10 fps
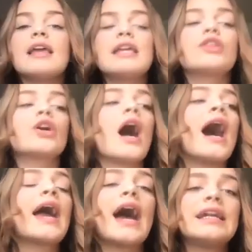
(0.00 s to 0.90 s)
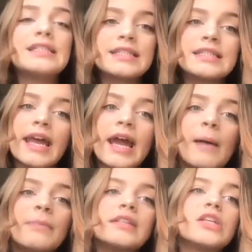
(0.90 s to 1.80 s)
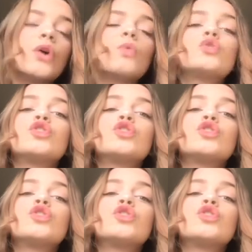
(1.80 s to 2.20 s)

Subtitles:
either I had to stay up until